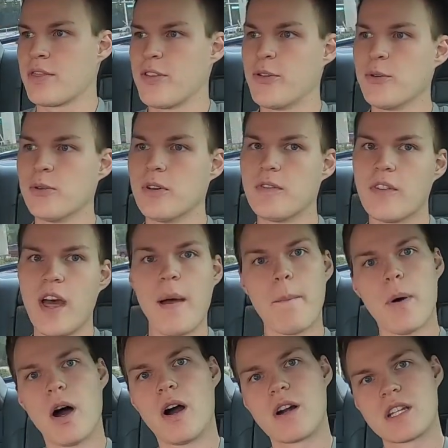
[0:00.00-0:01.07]
2 of
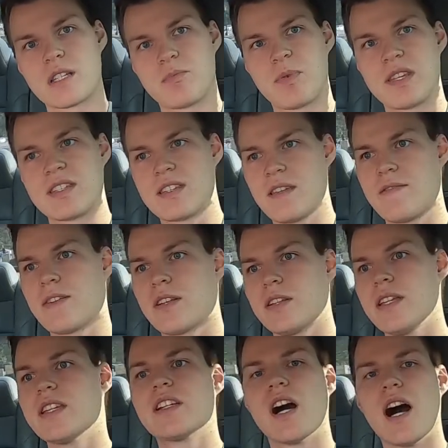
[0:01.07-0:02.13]
them are
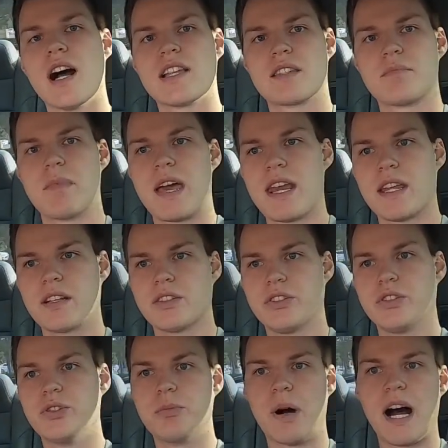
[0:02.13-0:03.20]
specifically cosmetic
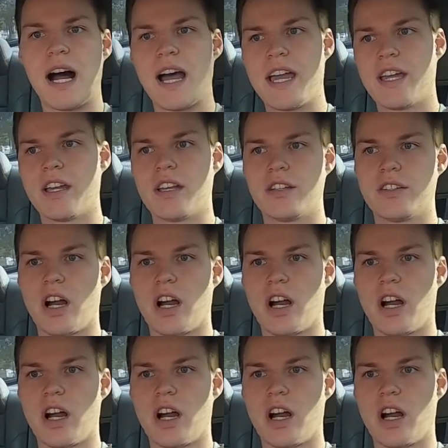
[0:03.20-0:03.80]
to my